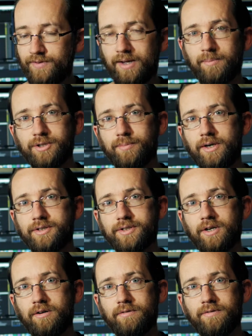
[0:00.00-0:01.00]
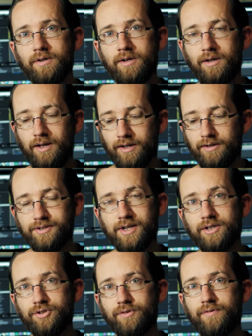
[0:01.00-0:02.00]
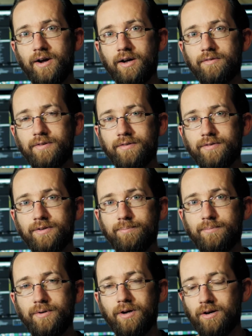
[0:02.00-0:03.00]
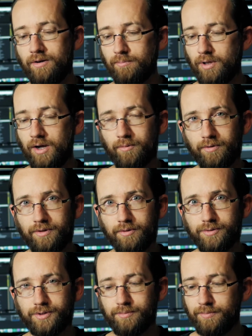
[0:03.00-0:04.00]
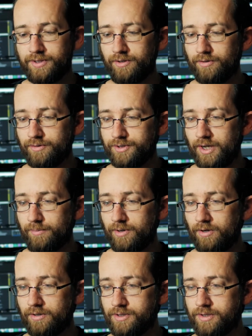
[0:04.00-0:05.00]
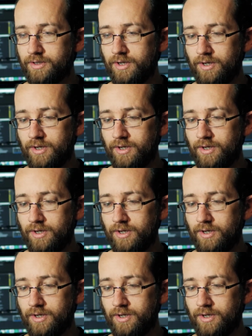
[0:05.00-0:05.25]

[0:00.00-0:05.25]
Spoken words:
damage by itself, and it's extra 5 if you block with those material type cards.